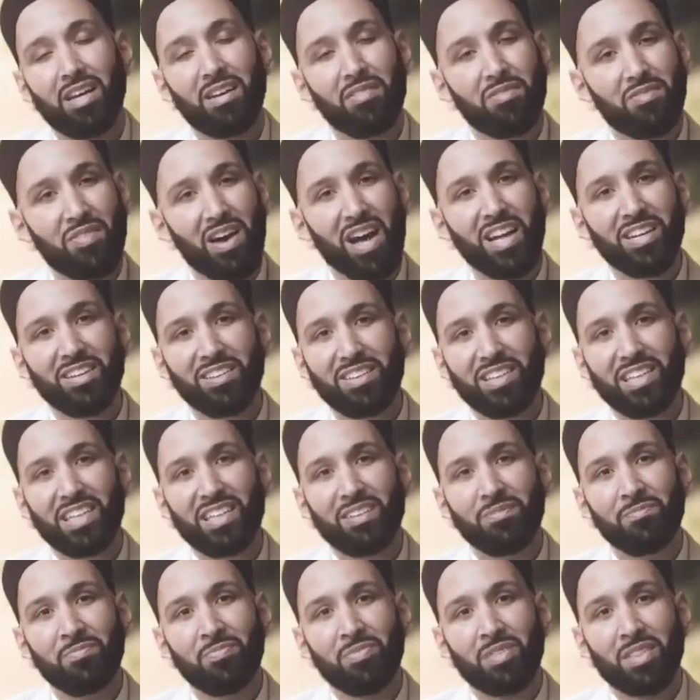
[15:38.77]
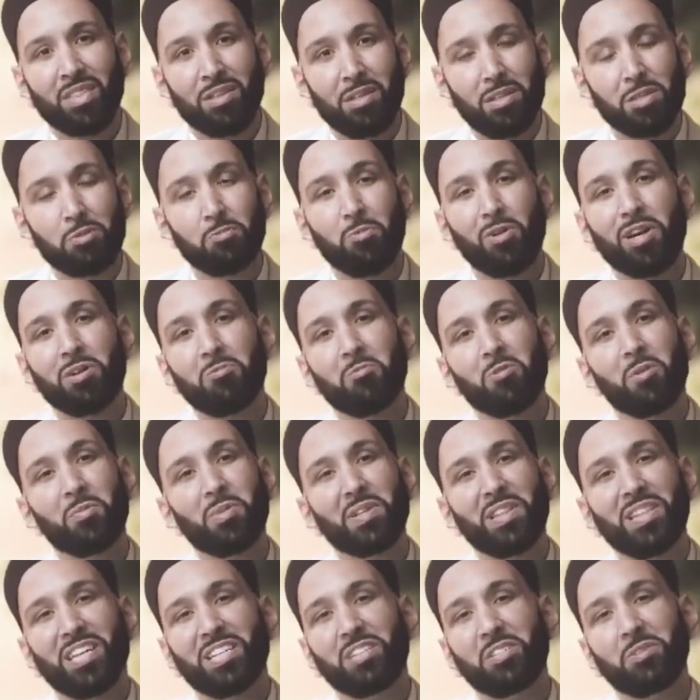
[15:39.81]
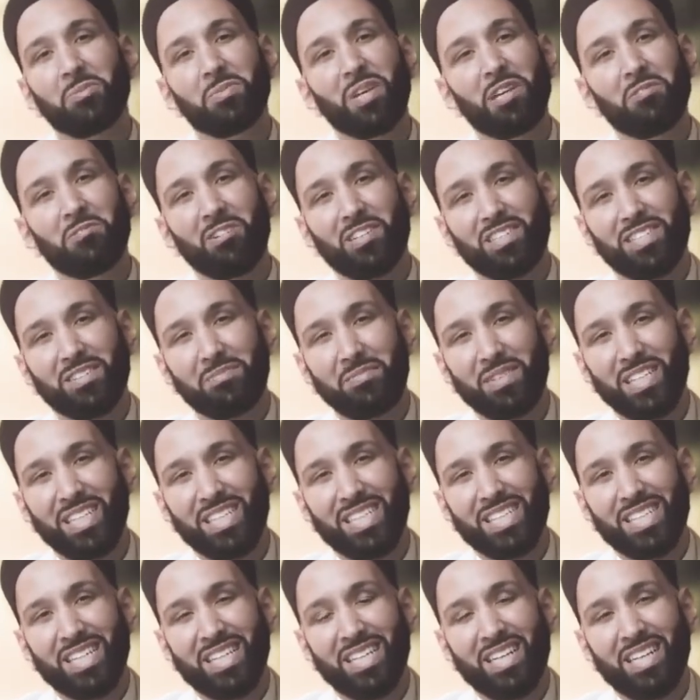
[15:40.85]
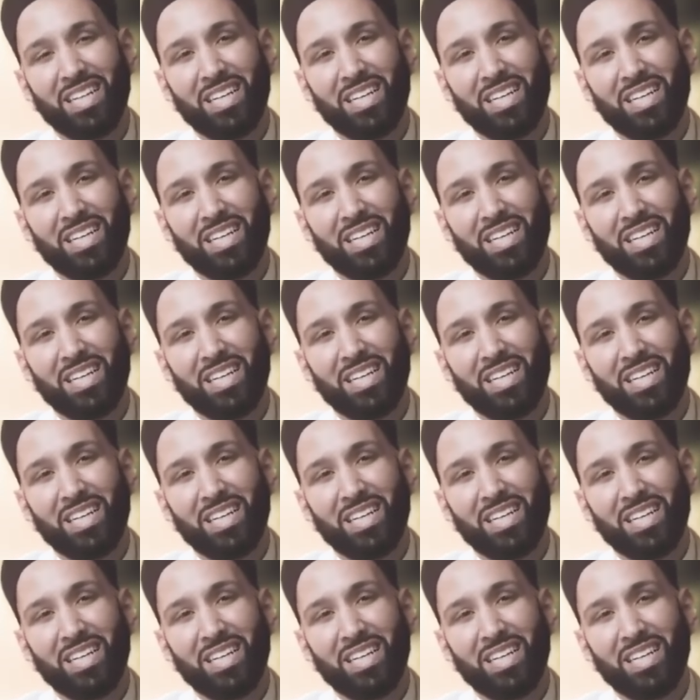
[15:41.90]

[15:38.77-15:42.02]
And finally, there's one woman that you may want to meet.